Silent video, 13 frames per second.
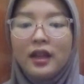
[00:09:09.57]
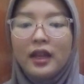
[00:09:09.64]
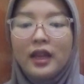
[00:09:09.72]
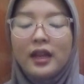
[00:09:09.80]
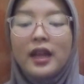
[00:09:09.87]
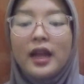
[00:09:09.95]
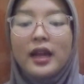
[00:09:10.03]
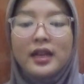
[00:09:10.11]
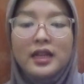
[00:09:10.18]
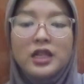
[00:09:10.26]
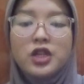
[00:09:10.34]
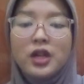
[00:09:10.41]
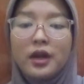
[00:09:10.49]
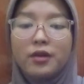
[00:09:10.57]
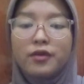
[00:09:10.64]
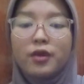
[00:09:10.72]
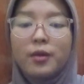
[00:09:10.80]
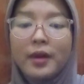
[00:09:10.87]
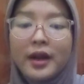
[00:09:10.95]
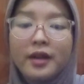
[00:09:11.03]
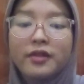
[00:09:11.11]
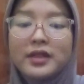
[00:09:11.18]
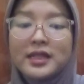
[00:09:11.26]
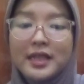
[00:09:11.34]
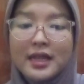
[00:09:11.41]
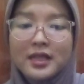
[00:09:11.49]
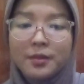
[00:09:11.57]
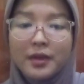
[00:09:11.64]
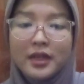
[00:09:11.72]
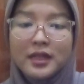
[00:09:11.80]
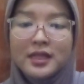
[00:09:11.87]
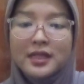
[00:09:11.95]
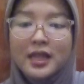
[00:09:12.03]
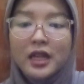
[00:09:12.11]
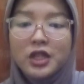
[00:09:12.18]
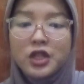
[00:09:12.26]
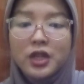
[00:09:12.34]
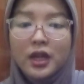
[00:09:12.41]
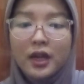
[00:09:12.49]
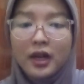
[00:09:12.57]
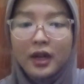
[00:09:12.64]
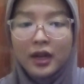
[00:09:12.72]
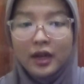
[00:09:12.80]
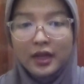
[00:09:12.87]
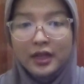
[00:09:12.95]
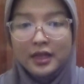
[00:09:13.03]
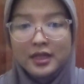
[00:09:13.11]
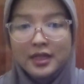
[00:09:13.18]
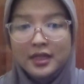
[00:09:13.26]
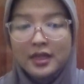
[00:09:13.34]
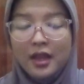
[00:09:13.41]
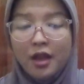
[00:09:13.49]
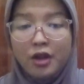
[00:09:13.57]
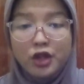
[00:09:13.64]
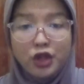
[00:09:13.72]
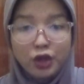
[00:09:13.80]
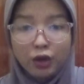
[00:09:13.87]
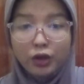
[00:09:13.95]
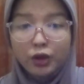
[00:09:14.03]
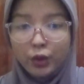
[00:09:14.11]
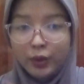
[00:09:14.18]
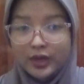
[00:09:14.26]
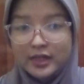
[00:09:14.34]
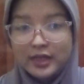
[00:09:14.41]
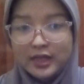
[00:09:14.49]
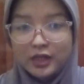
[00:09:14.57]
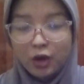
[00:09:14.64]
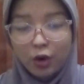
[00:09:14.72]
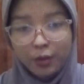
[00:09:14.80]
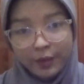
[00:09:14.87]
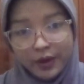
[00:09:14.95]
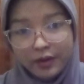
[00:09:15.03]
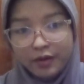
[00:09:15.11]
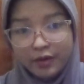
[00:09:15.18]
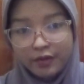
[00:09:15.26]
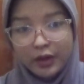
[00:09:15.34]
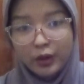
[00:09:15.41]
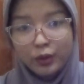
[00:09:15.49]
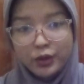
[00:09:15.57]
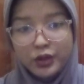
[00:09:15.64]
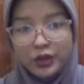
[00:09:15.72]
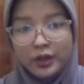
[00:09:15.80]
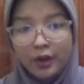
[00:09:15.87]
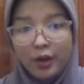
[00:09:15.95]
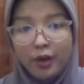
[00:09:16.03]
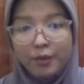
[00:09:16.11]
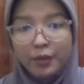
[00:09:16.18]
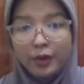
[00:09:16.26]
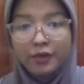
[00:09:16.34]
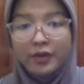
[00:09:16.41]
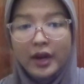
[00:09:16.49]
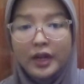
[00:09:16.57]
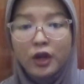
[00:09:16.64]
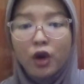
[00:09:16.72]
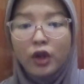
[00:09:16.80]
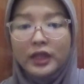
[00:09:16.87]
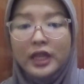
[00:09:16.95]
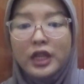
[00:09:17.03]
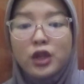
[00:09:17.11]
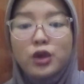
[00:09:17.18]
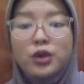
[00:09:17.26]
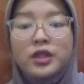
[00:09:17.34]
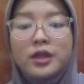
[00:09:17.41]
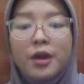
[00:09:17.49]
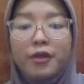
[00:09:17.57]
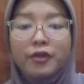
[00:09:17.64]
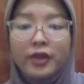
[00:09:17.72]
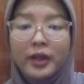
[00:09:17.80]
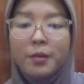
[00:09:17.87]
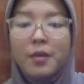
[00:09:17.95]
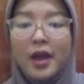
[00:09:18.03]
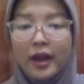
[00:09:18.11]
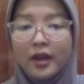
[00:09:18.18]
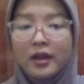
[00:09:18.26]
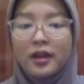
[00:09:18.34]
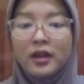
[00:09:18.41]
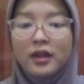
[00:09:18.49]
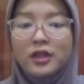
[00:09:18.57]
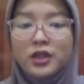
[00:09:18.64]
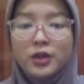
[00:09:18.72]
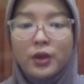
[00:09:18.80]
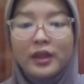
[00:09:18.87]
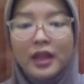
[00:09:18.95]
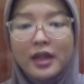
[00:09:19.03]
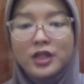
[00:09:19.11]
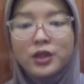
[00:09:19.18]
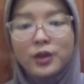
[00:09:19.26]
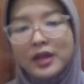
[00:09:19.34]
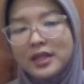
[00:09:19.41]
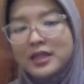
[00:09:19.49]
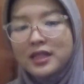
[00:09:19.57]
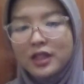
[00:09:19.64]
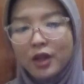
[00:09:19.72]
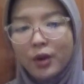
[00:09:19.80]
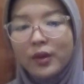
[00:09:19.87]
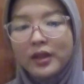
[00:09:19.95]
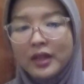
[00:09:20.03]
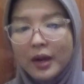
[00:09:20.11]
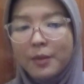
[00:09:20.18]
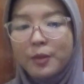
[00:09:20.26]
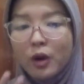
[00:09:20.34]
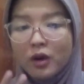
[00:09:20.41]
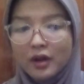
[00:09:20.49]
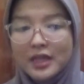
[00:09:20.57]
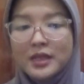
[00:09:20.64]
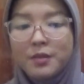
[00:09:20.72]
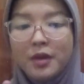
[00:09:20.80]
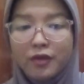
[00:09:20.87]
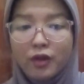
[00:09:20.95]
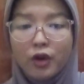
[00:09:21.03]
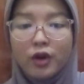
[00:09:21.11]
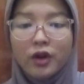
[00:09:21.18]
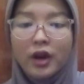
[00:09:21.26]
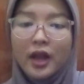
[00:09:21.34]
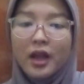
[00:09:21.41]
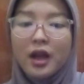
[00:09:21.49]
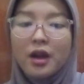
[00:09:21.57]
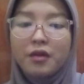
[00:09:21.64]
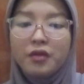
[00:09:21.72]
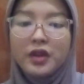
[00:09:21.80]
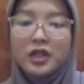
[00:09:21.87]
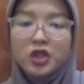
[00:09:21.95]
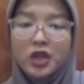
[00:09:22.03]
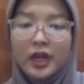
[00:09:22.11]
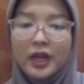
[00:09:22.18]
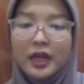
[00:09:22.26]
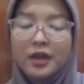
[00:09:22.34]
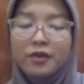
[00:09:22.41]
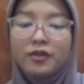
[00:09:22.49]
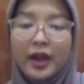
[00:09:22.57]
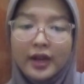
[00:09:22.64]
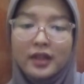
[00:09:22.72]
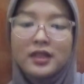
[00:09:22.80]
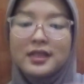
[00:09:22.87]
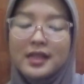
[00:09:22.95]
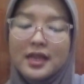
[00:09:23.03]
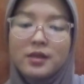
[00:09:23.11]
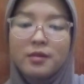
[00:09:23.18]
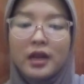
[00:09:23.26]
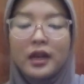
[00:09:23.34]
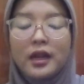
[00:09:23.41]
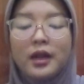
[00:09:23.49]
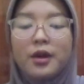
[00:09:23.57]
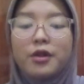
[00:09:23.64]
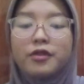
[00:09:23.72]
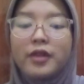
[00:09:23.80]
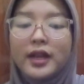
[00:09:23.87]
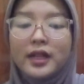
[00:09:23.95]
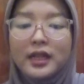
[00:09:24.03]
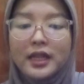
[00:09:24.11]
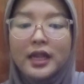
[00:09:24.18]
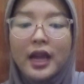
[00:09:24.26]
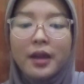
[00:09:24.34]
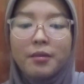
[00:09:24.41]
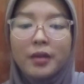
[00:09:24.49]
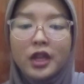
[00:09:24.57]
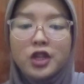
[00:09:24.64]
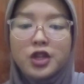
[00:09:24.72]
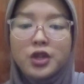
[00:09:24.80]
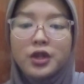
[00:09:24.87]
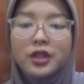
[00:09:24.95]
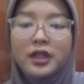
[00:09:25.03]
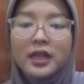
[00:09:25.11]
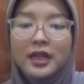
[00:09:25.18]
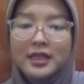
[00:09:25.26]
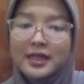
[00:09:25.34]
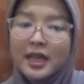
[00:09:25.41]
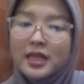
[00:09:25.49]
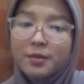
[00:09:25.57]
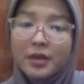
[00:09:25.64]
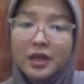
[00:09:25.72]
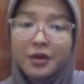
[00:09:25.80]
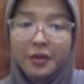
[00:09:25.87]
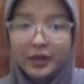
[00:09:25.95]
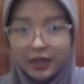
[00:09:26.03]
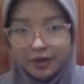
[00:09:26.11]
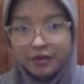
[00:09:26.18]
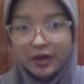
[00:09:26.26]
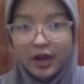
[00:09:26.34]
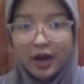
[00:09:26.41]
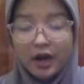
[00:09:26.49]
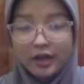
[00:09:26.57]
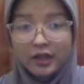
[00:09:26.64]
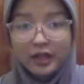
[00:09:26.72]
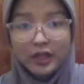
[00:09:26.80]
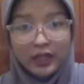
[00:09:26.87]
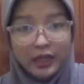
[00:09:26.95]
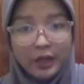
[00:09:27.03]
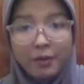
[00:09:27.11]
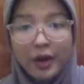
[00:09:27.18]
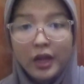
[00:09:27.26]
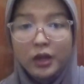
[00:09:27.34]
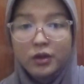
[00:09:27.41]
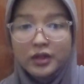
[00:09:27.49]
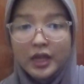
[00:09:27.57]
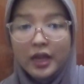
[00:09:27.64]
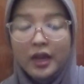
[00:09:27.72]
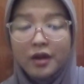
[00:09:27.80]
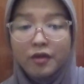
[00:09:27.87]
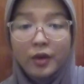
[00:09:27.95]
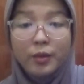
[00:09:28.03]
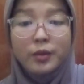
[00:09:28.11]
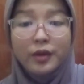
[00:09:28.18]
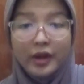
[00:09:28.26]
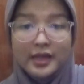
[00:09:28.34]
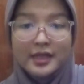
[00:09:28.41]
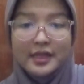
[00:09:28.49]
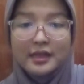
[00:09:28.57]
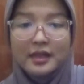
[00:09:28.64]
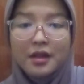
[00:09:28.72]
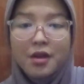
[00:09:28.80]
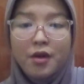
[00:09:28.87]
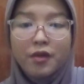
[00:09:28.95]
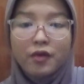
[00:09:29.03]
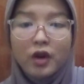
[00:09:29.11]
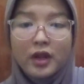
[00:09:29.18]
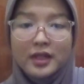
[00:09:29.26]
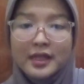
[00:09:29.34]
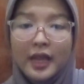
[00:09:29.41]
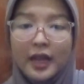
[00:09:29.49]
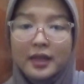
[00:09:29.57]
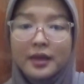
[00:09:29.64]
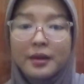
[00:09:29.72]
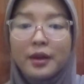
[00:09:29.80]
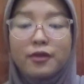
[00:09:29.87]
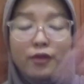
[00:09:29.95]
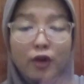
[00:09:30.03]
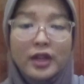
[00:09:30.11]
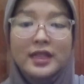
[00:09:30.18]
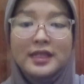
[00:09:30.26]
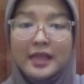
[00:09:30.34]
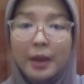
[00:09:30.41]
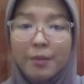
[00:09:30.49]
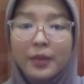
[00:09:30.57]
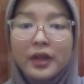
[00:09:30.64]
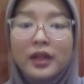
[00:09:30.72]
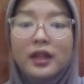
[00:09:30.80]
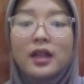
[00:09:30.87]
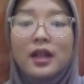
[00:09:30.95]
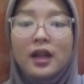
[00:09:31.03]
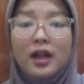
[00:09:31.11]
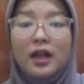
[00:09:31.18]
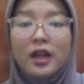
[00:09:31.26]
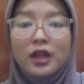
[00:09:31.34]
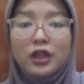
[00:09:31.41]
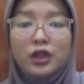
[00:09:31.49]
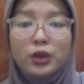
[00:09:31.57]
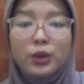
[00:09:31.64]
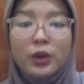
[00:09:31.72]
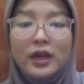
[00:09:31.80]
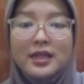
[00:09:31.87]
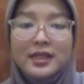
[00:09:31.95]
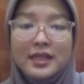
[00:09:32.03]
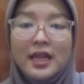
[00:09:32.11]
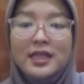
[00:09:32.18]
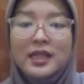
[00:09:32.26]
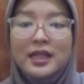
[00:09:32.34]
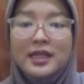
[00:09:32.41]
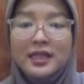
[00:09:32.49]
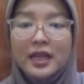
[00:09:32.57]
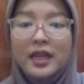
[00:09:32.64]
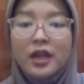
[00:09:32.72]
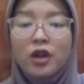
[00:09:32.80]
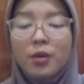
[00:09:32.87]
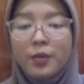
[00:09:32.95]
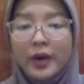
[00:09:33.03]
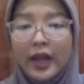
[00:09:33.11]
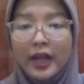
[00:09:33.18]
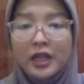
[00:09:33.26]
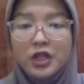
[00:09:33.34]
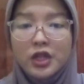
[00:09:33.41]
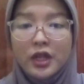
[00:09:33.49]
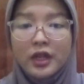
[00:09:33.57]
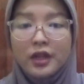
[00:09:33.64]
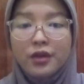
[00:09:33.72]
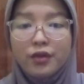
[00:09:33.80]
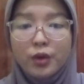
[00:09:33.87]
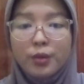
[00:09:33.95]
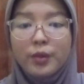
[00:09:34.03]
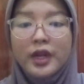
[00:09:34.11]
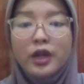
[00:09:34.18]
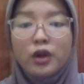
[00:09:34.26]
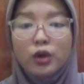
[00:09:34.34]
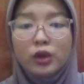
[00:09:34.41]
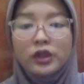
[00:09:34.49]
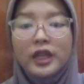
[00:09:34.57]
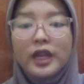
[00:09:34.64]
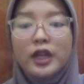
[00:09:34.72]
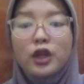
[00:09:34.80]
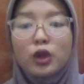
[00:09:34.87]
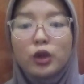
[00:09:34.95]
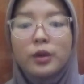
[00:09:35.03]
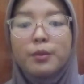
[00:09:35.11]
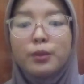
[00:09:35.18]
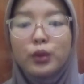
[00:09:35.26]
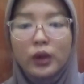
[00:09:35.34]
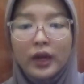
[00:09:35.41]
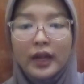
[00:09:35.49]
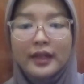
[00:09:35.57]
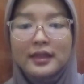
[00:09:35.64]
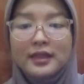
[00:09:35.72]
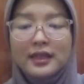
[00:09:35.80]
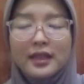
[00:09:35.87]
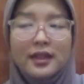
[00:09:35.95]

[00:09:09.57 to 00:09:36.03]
In addition, formative assessments such as short quizzes or peer reviews provide continuous feedback so that students know their progress before reaching the final assessment. Finally, I make sure the assessment criteria are clear by using rubrics. For example, to assess listening comprehension, the rubric could include bullet